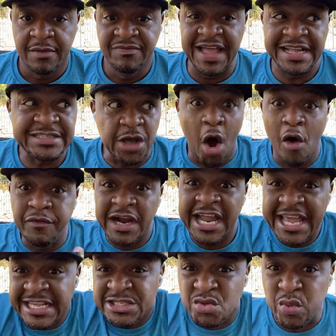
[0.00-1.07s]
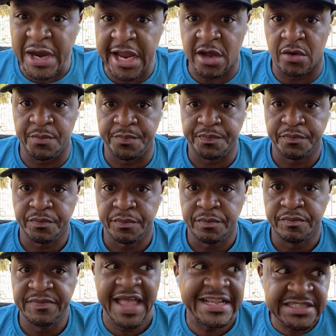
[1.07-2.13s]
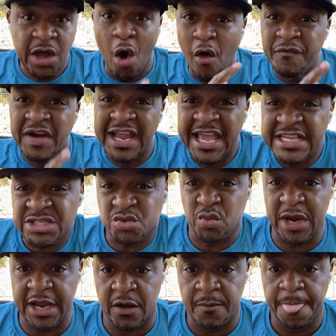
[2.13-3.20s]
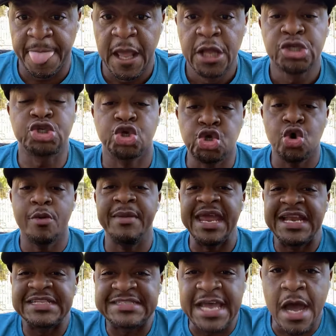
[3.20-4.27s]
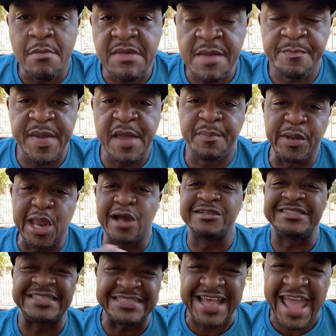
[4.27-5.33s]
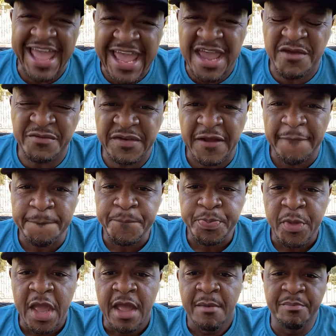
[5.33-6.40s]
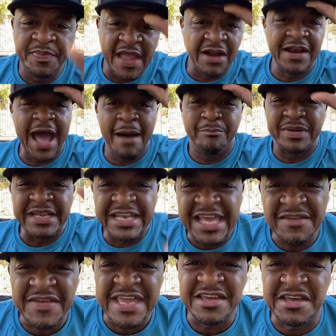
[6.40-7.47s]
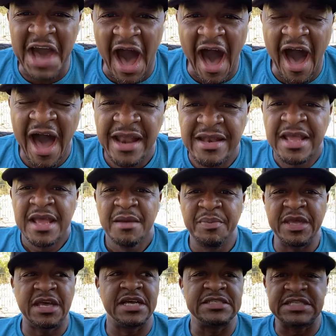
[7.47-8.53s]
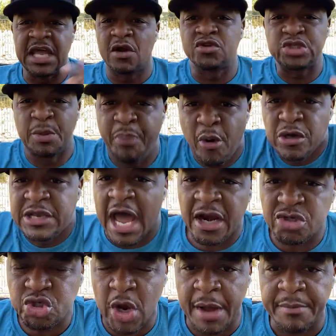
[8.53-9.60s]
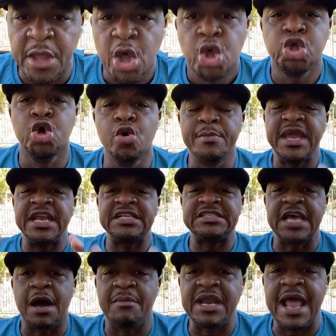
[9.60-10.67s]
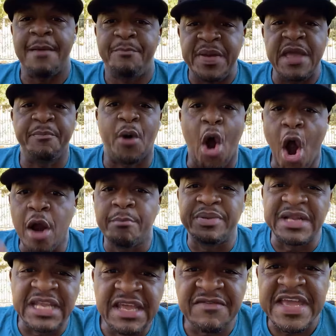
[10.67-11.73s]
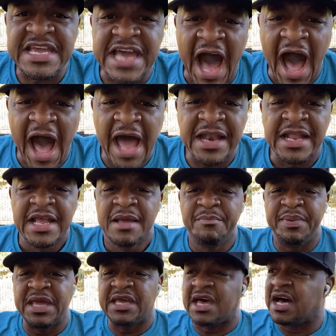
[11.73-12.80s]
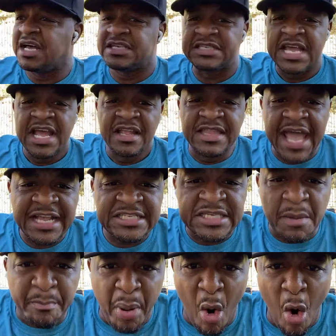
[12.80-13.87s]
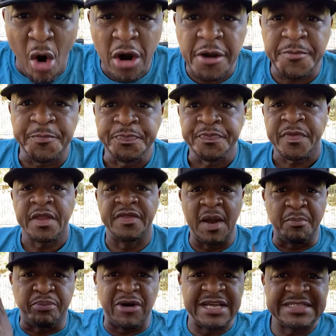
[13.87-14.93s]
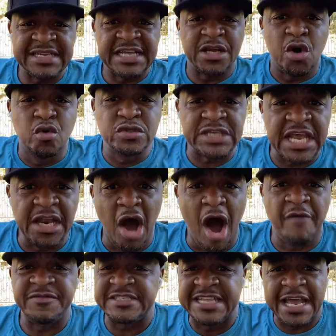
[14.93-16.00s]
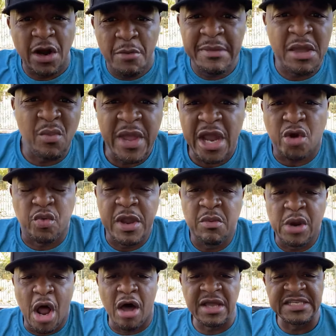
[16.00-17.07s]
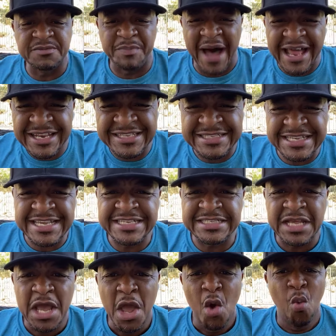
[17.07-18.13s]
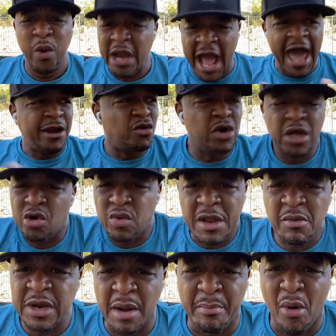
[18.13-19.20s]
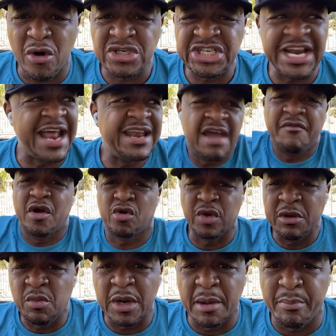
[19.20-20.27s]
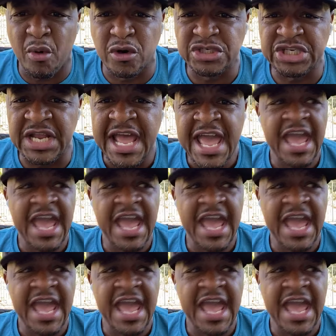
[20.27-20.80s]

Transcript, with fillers: That's over Israel. That's over Israel. So you mean to tell me people aren't saved? They're not believing God because they don't support Donald Trump. You mean to tell me that people aren't believing God because they support the president who's in office? That don't mean we agree with all his policies. We I don't agree with abortion. I never agree with abortion.